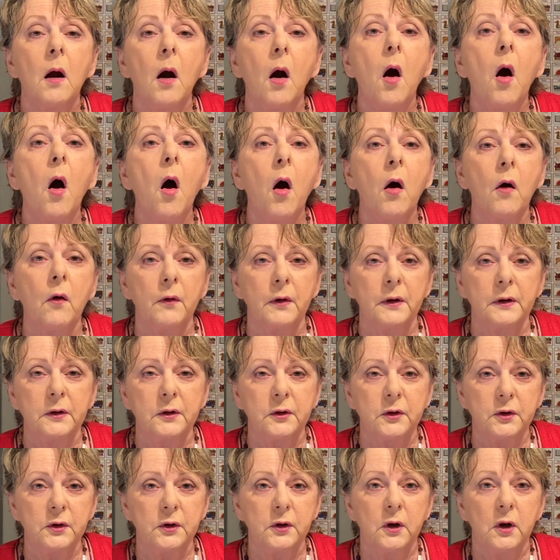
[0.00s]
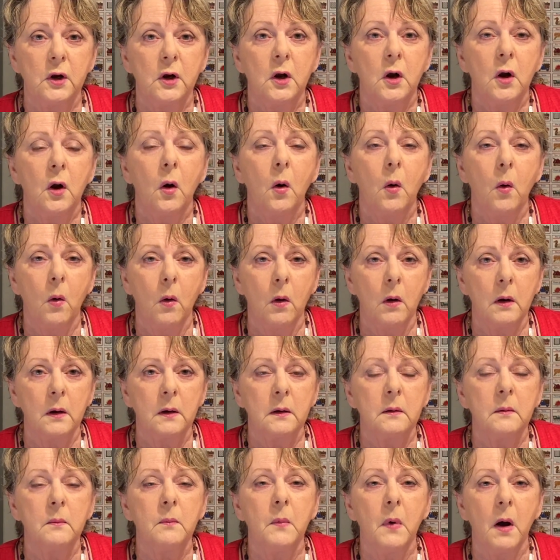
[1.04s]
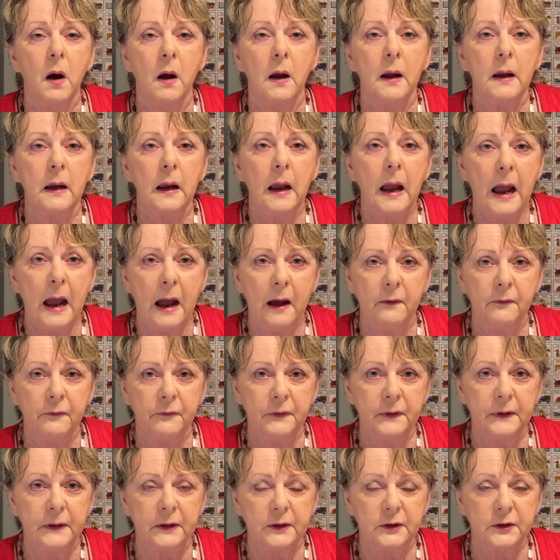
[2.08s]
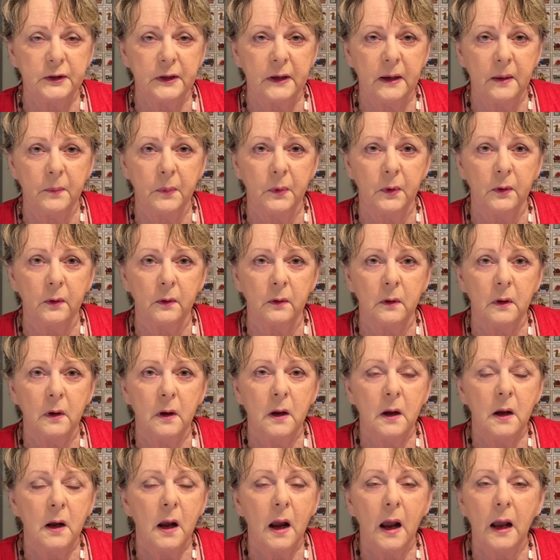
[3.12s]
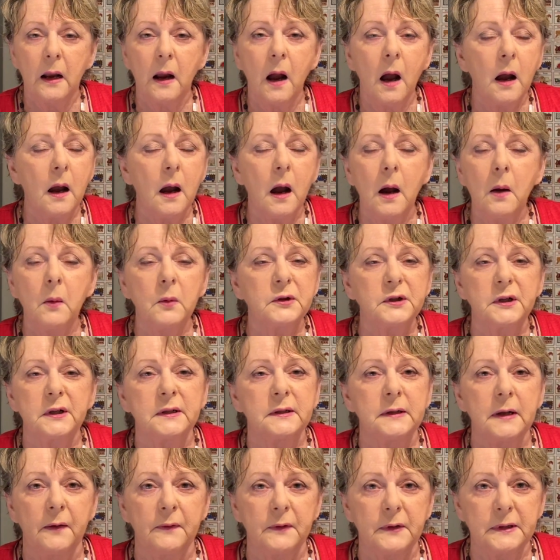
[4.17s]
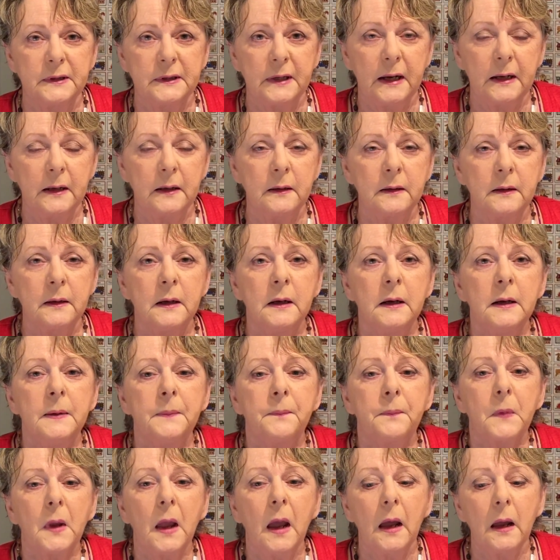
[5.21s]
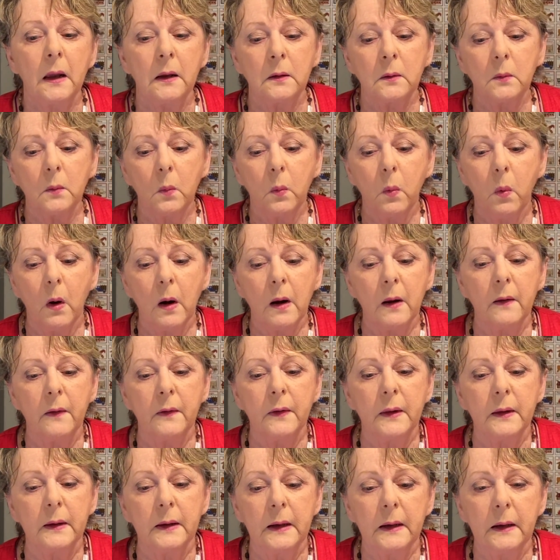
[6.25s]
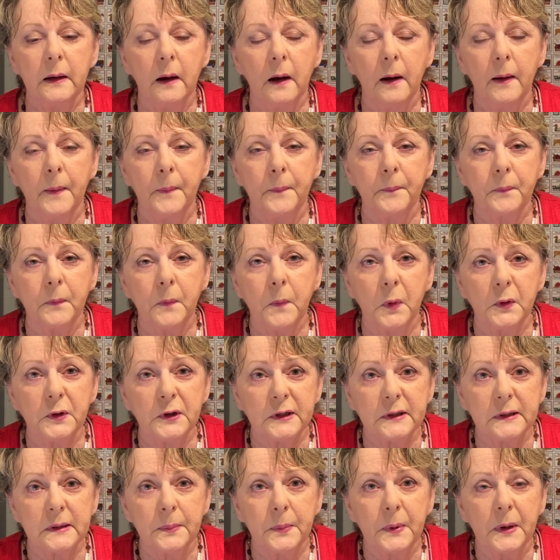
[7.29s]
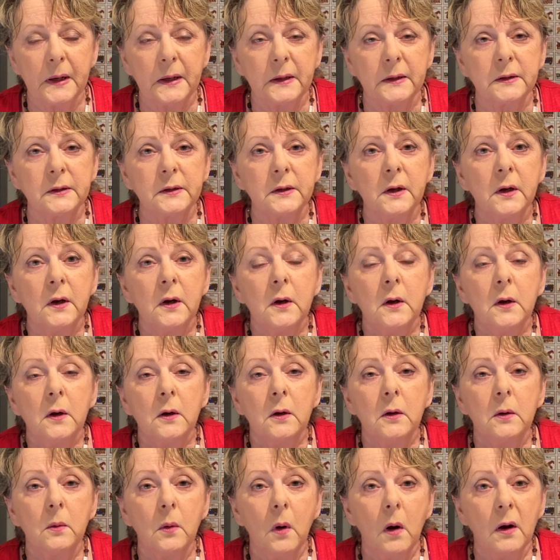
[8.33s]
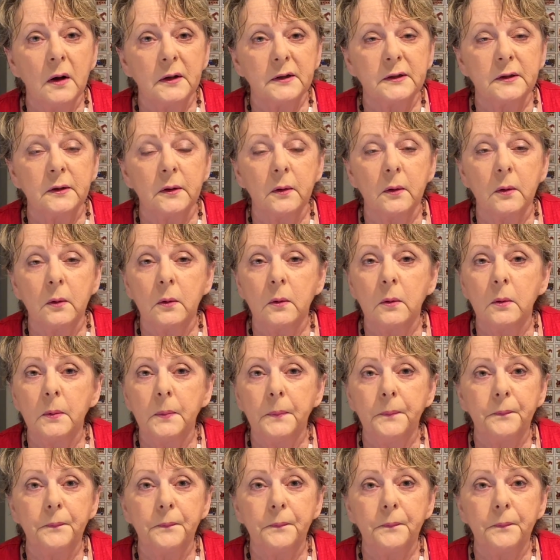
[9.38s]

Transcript: orange on my half-finished sampler. And I was just devastated. And one of the participants who also,